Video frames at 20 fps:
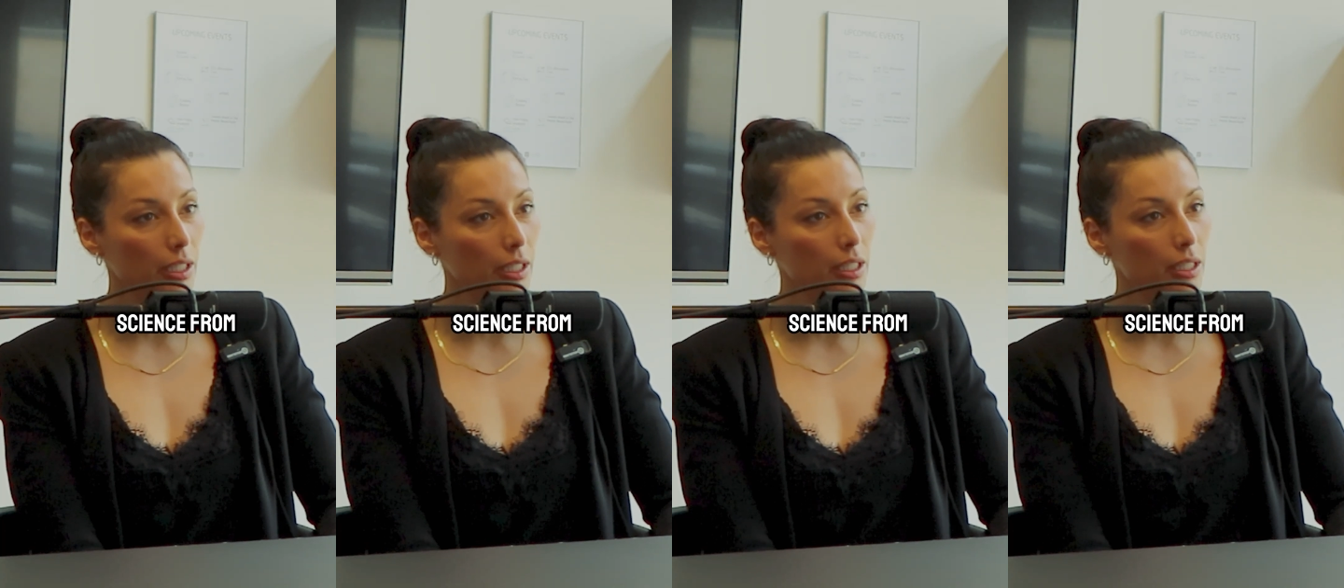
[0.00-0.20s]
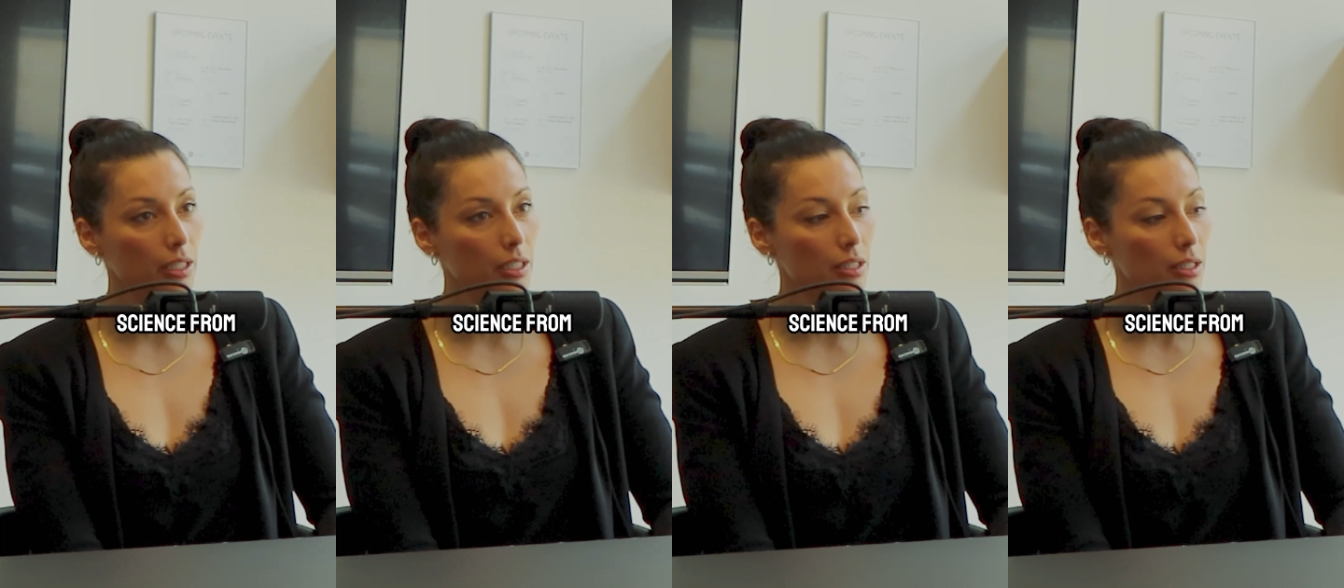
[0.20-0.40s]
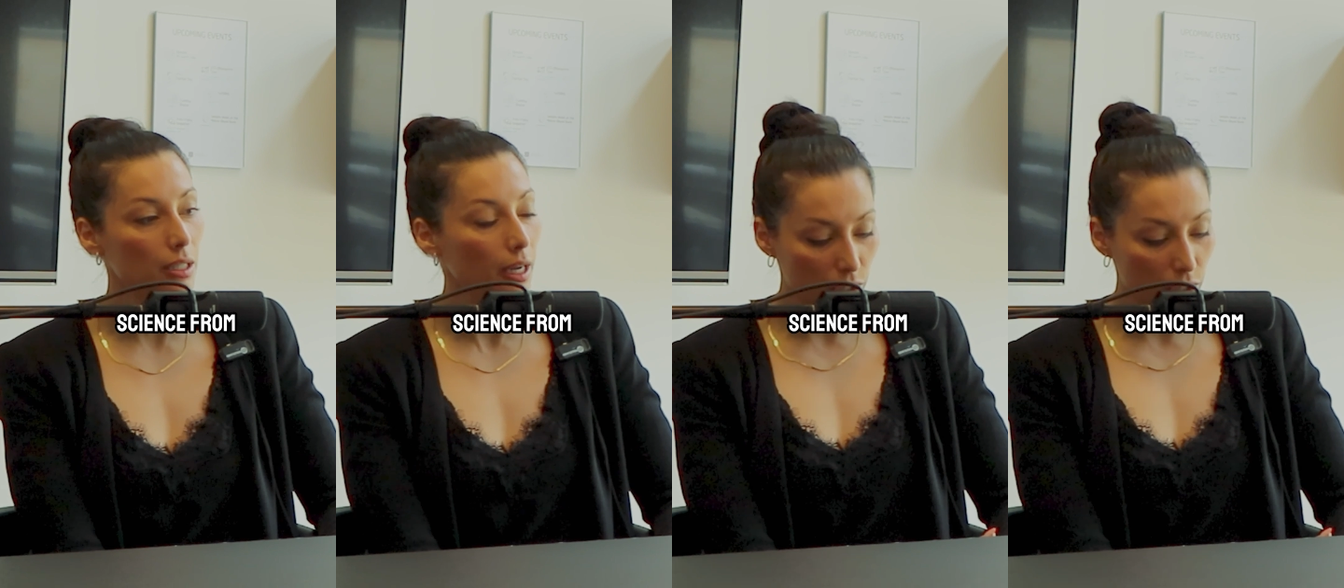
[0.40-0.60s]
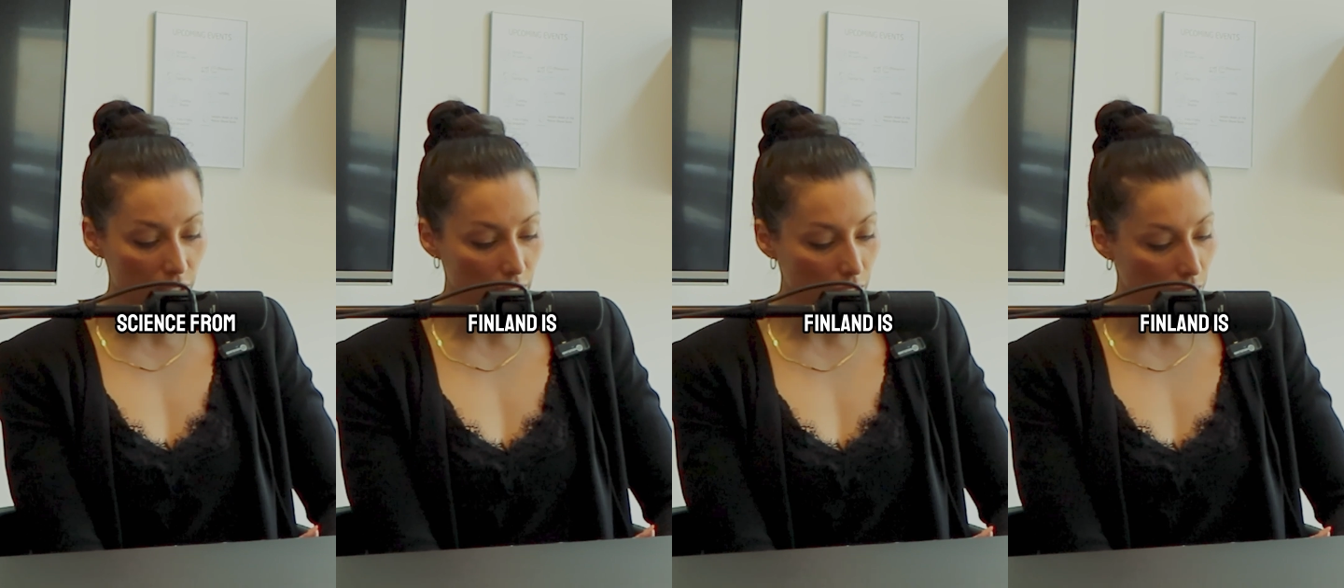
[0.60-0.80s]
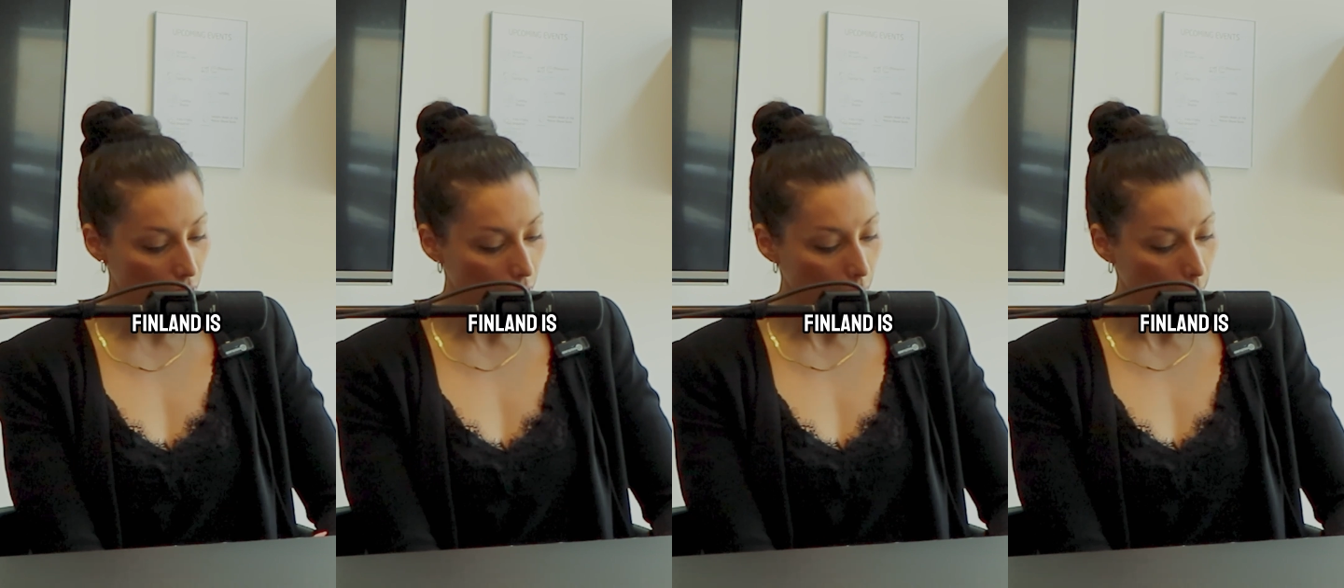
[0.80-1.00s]
is there's
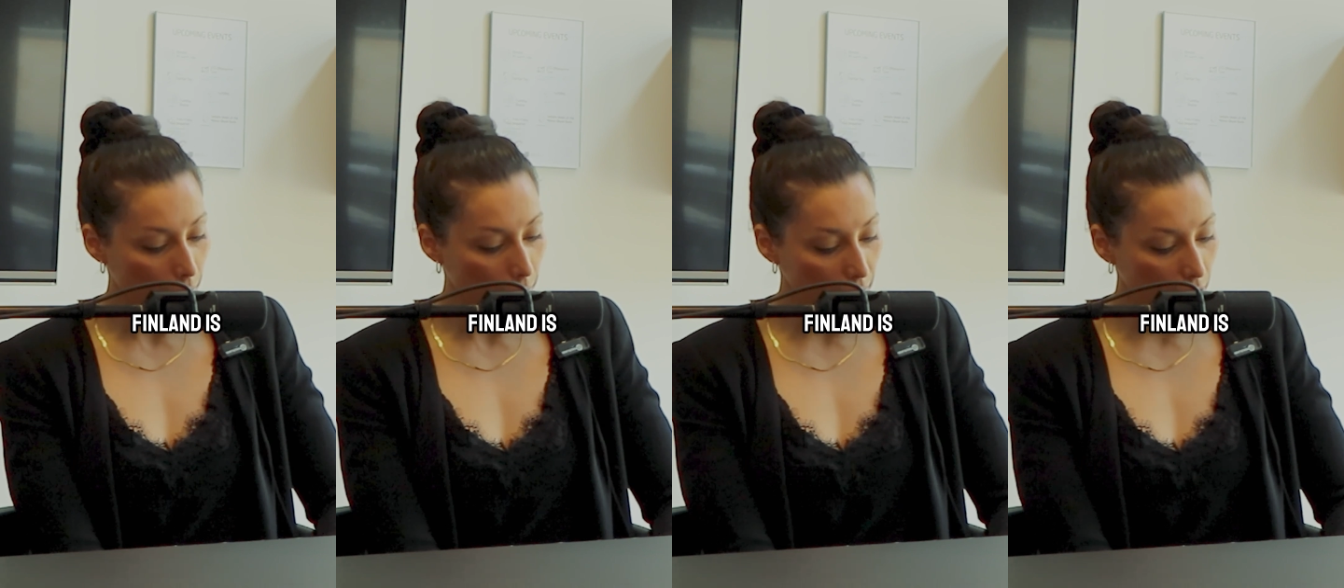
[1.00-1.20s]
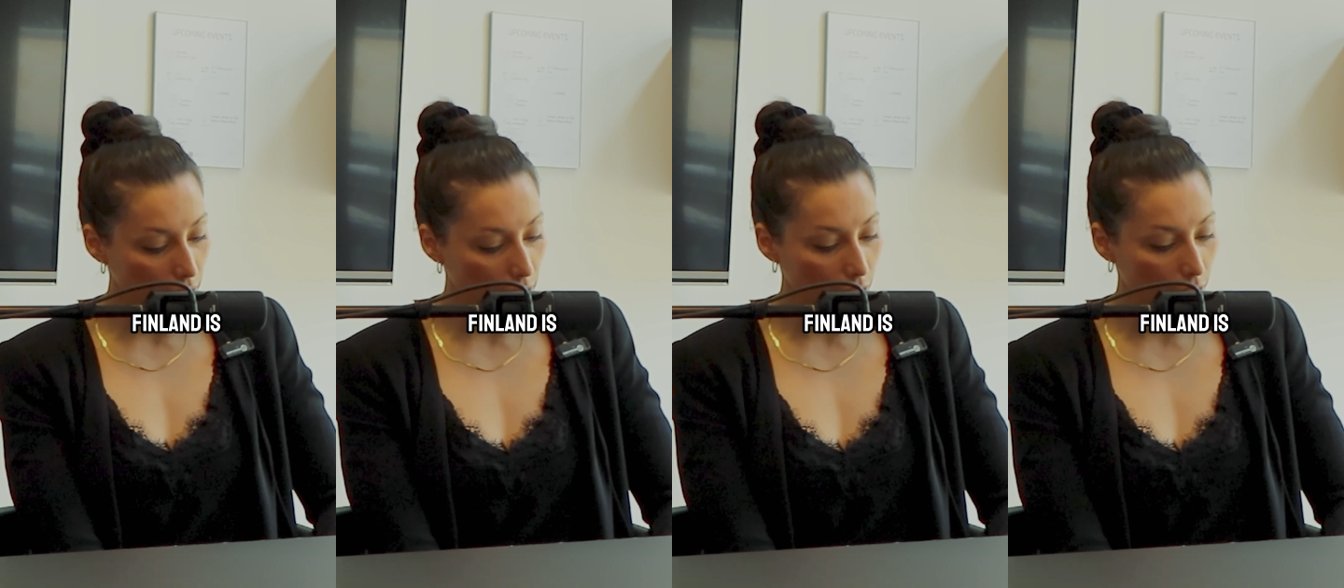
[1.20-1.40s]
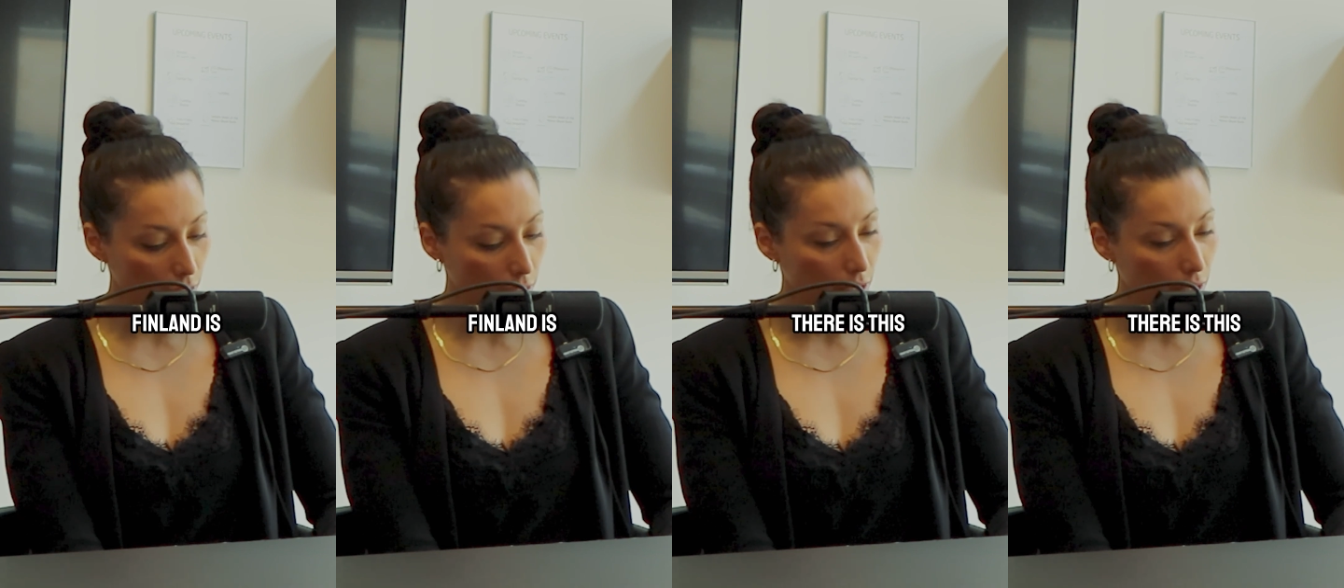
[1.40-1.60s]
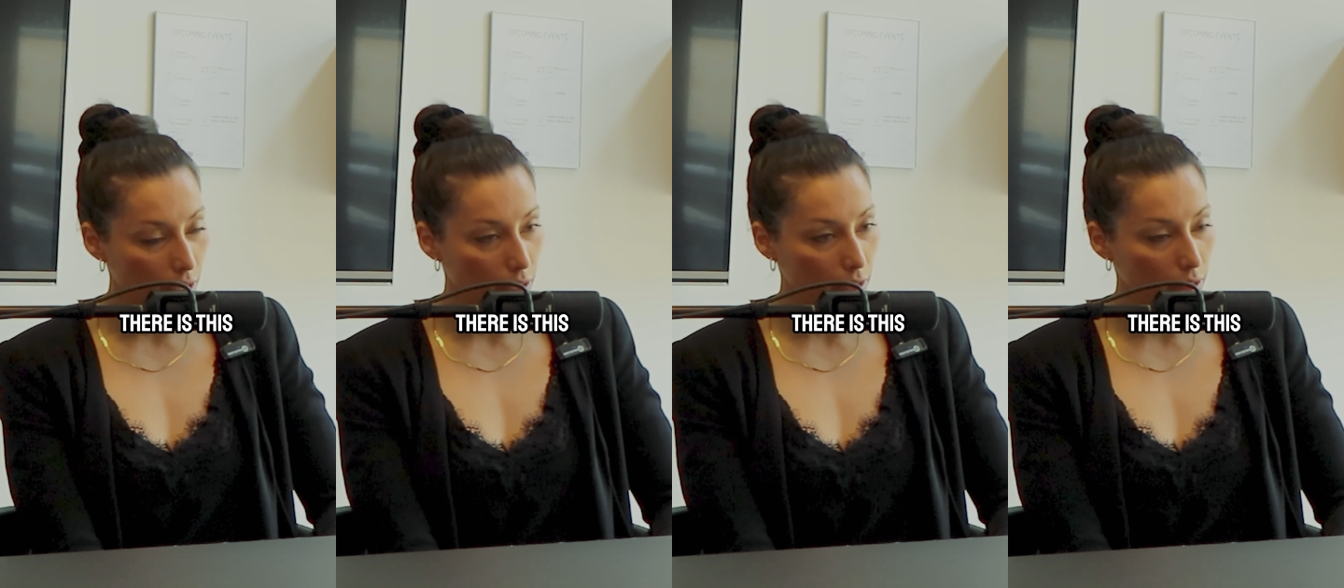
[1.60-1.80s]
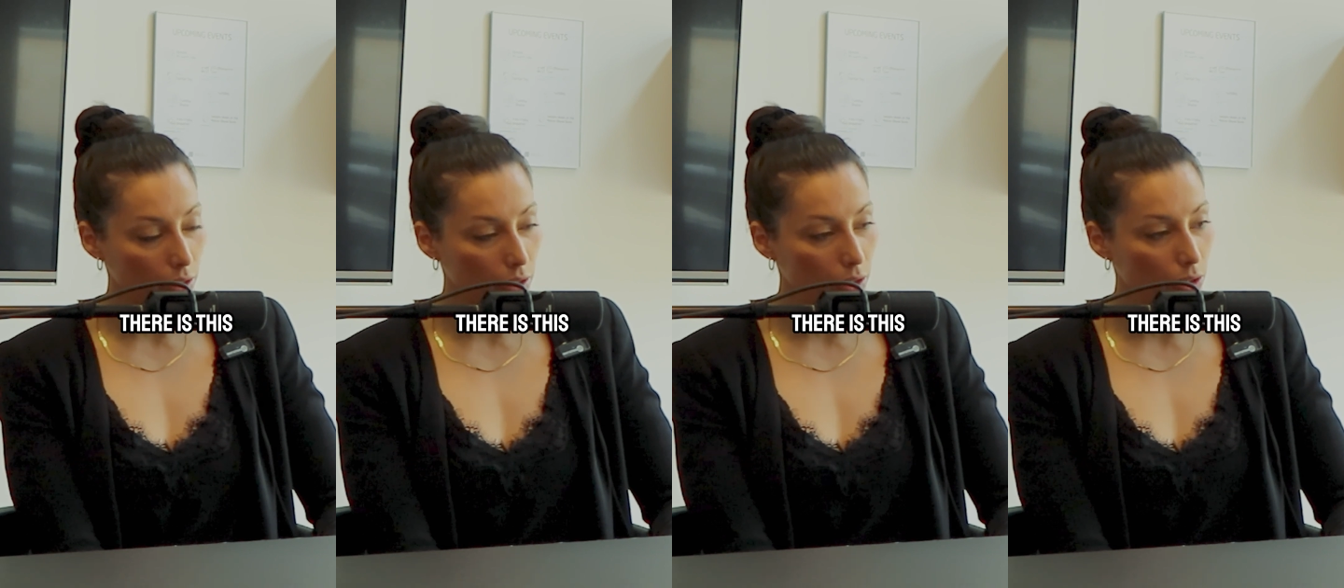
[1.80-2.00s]
this big
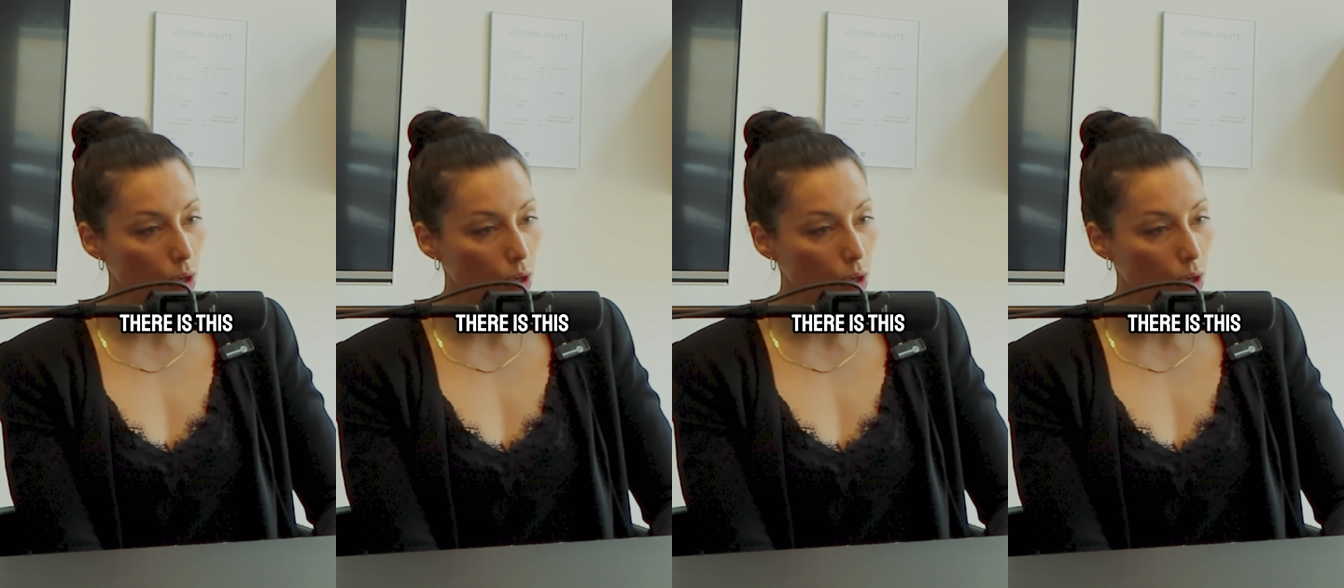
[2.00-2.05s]
uh,